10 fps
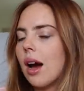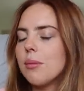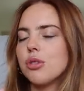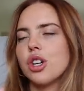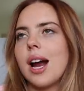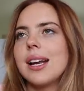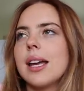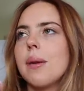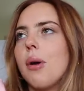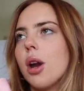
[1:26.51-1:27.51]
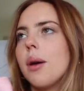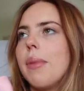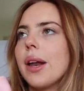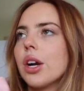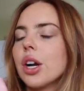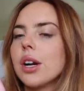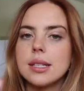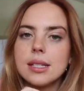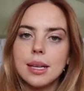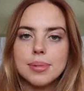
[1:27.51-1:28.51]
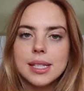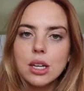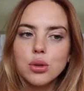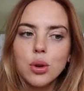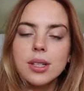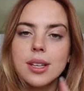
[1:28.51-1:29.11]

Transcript: I'm trying to get on a better sleep schedule.